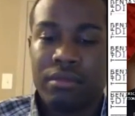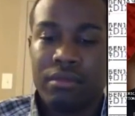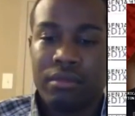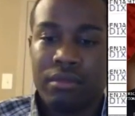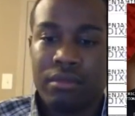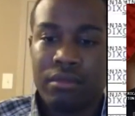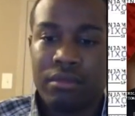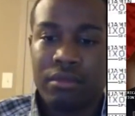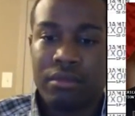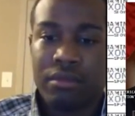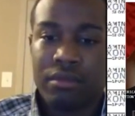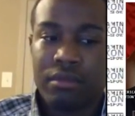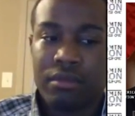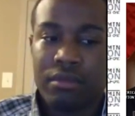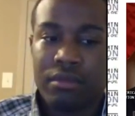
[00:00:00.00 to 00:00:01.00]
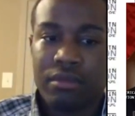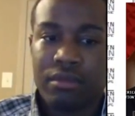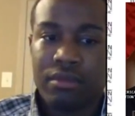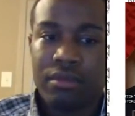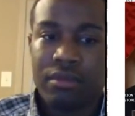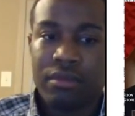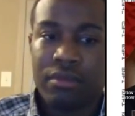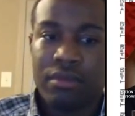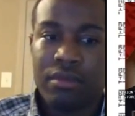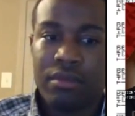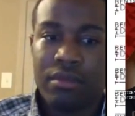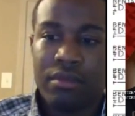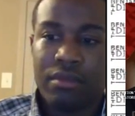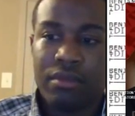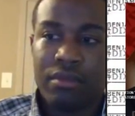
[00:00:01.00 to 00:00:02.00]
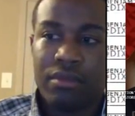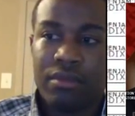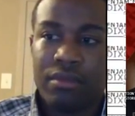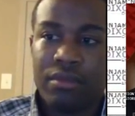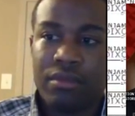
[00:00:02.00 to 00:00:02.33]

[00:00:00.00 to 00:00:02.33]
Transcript: [no speech]